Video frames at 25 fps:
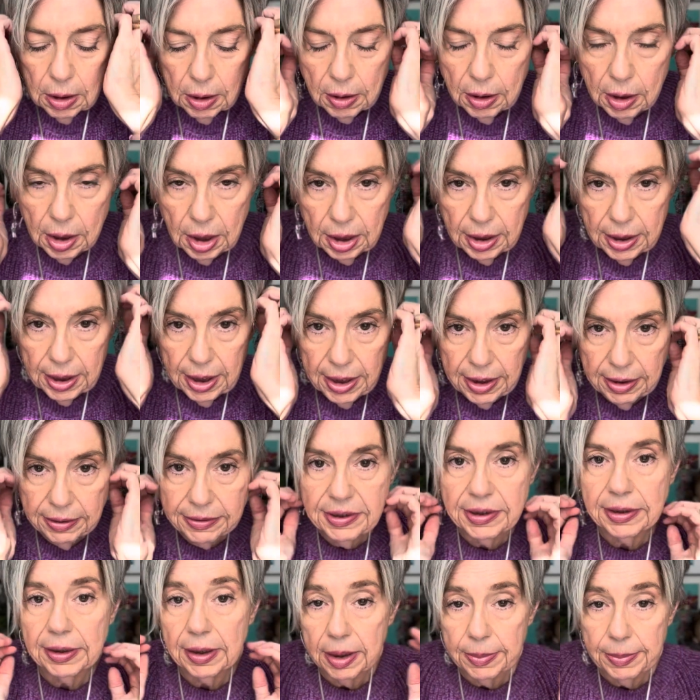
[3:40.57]
in
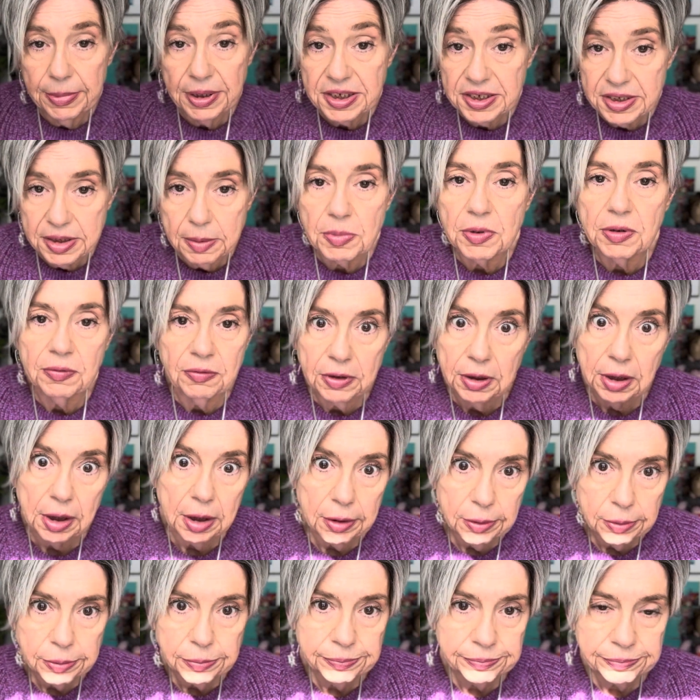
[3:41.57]
editing I messed up the video.
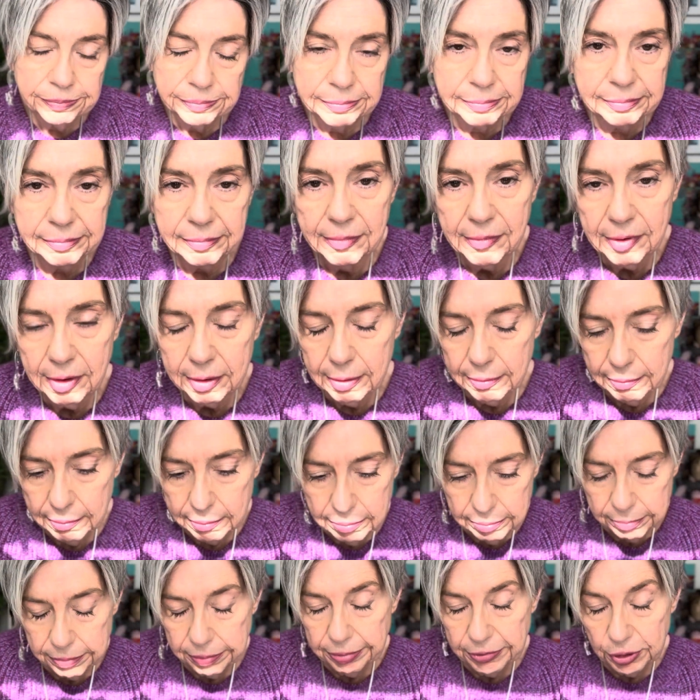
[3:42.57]

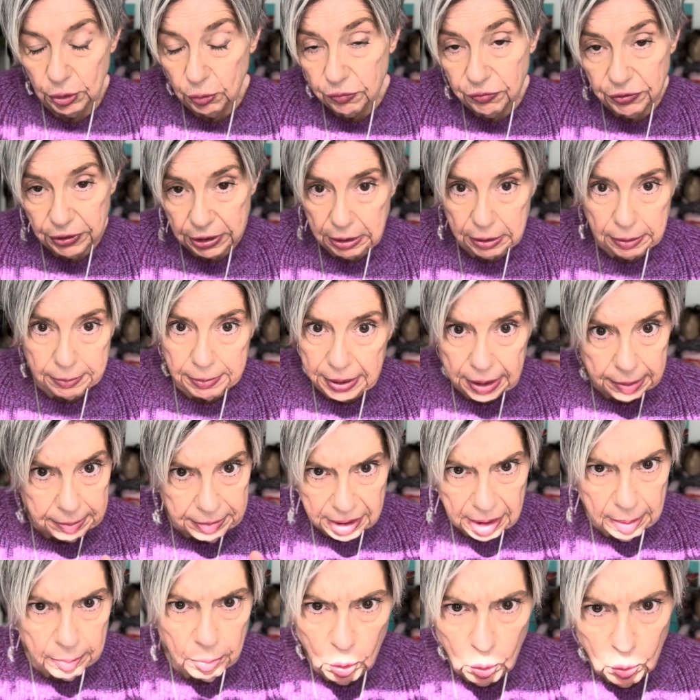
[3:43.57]
Go figure. But I mean,
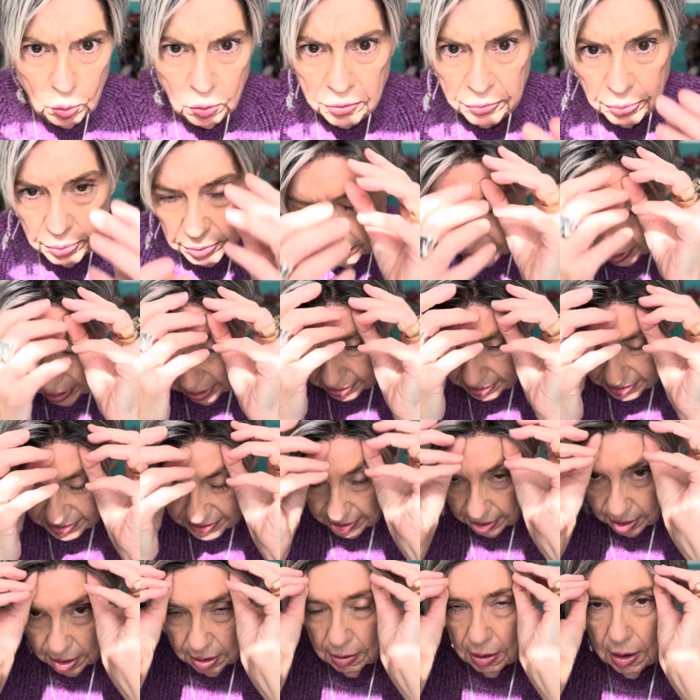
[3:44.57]
I'm old. What can I
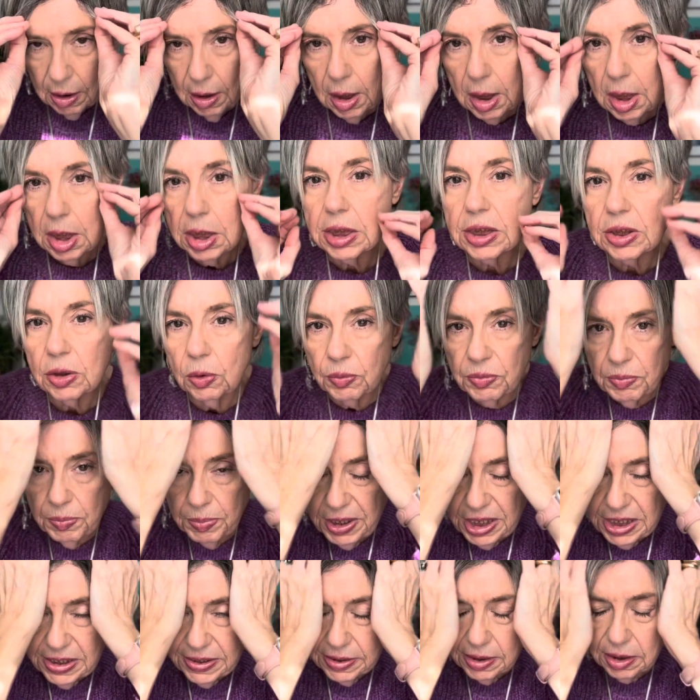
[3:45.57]
say? So
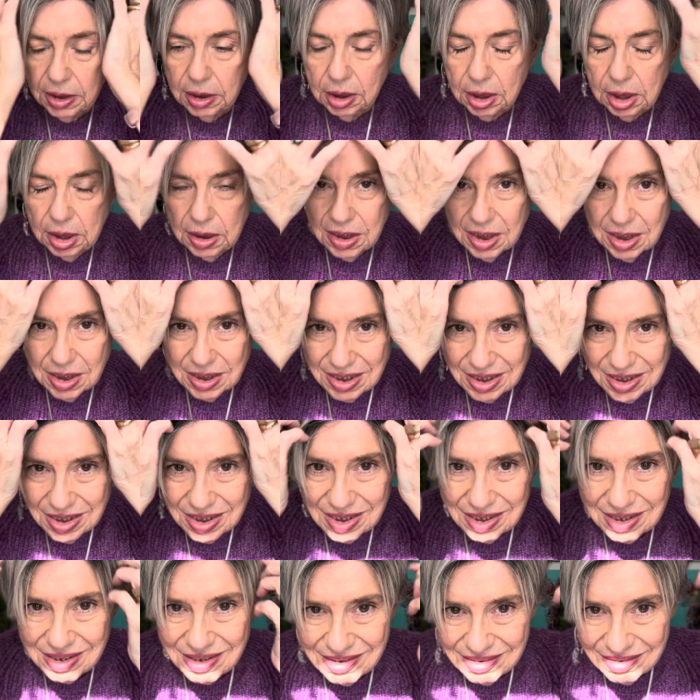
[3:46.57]
basically, this is
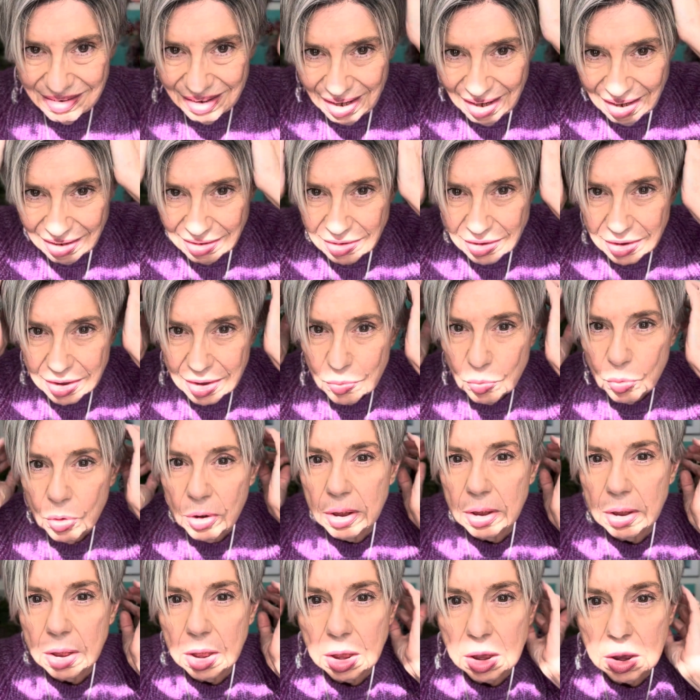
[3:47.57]
exactly
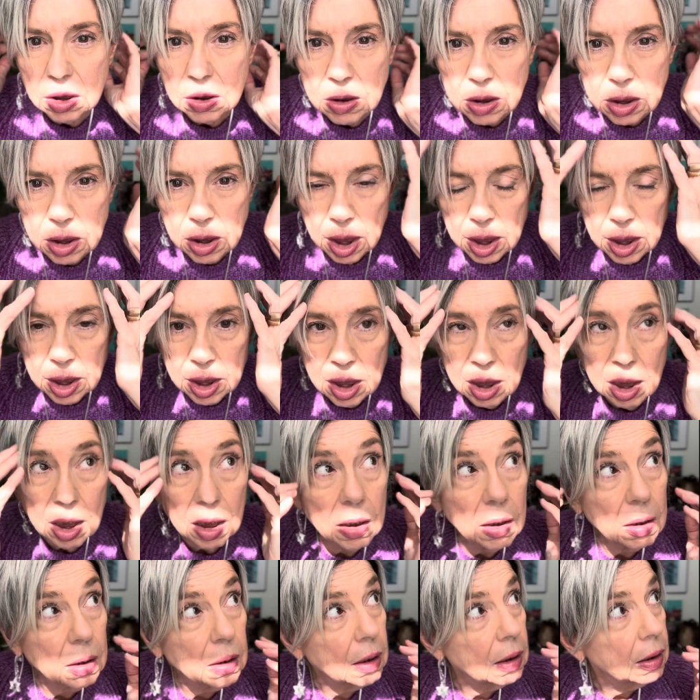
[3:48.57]
what it looked like
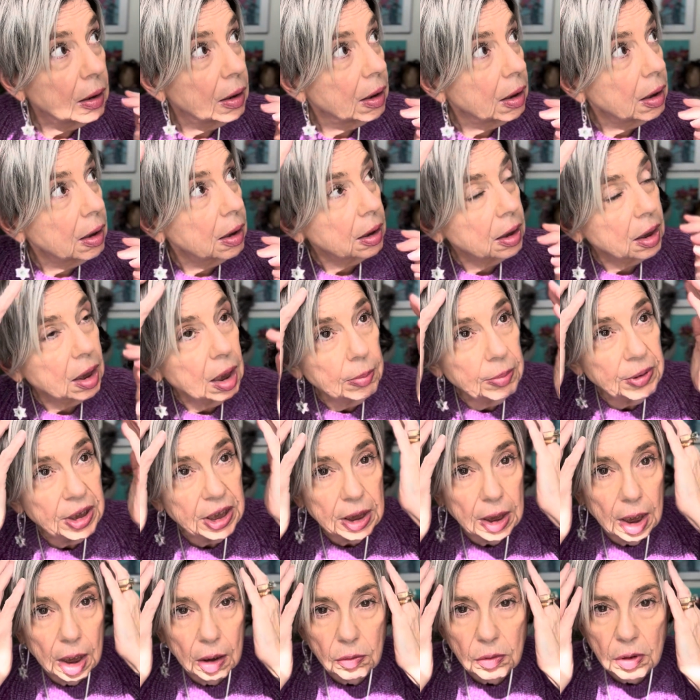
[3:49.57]
coming
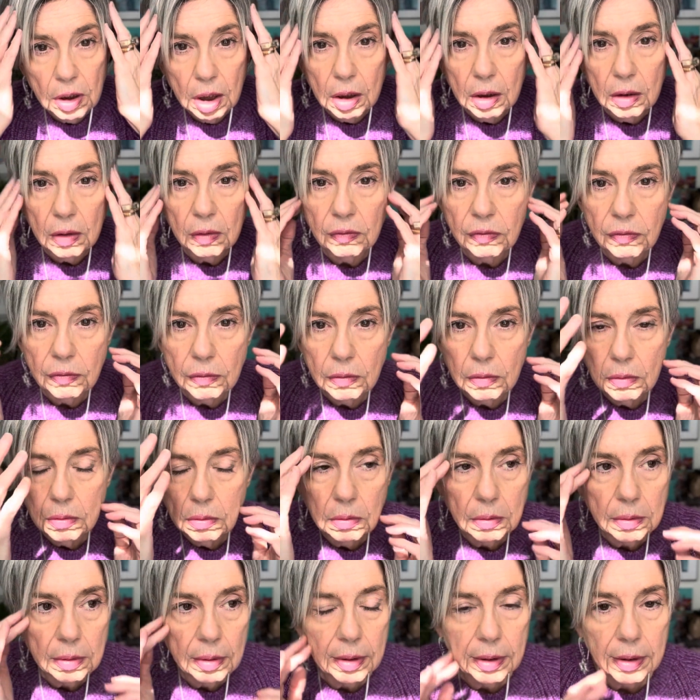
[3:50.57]
out of
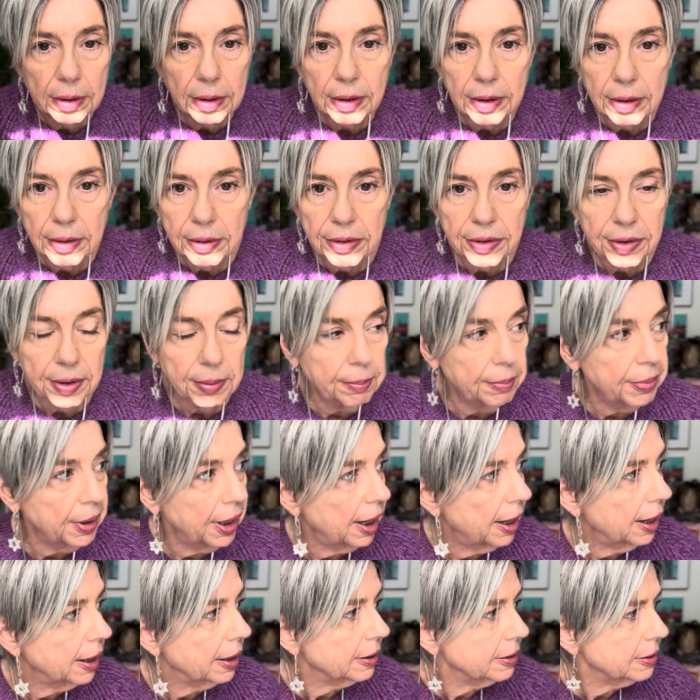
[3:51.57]
the
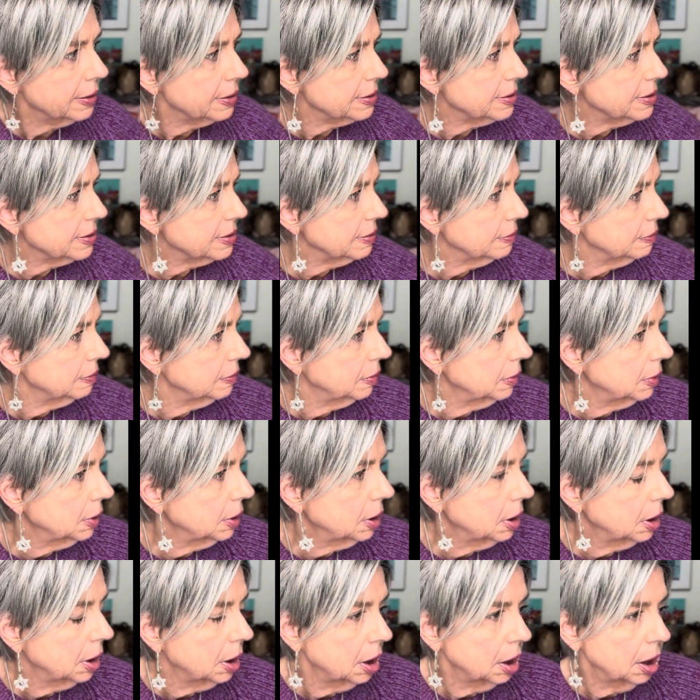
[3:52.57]
box.
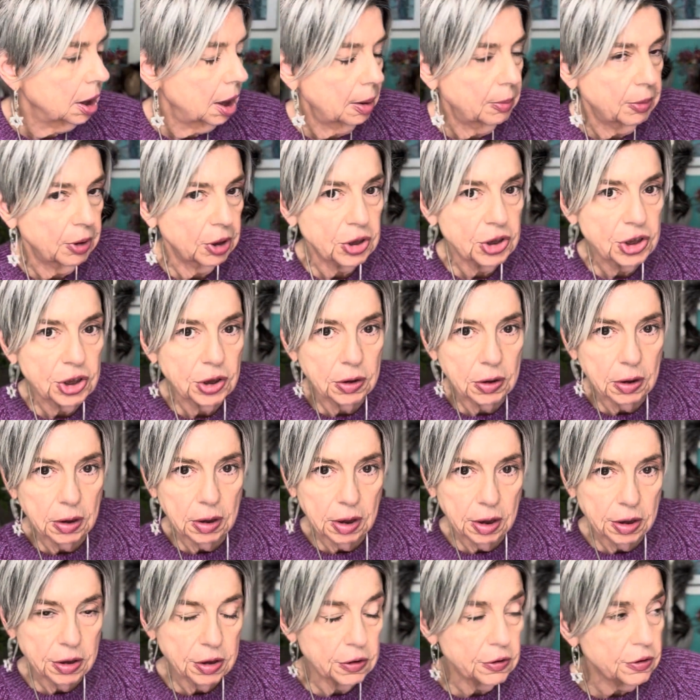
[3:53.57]
I'm going to turn an
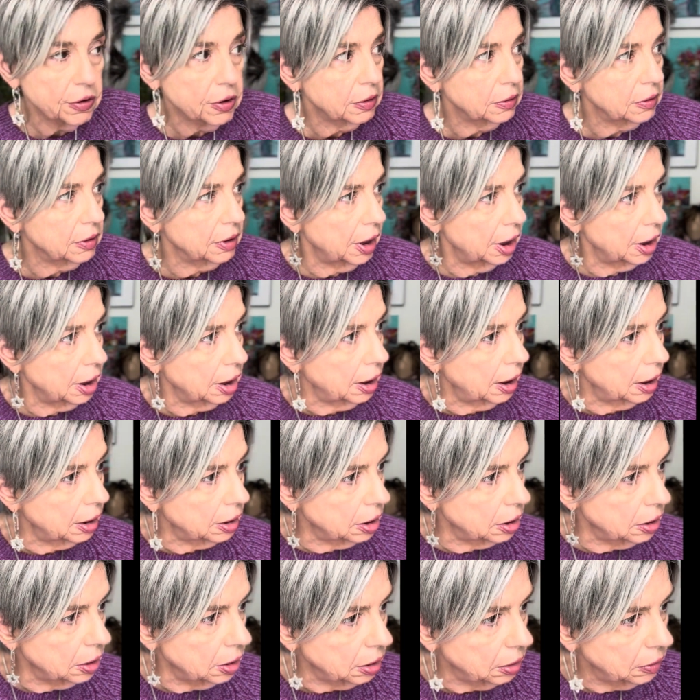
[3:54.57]
additional light on
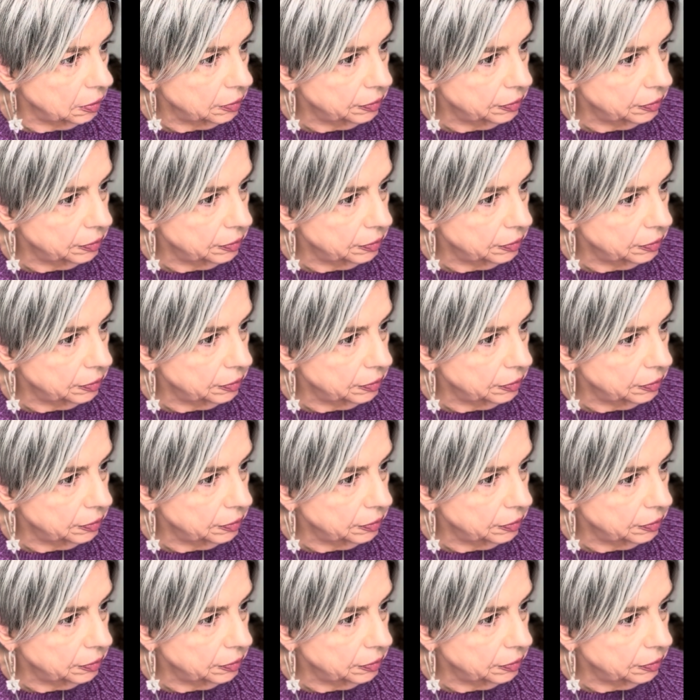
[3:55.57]
here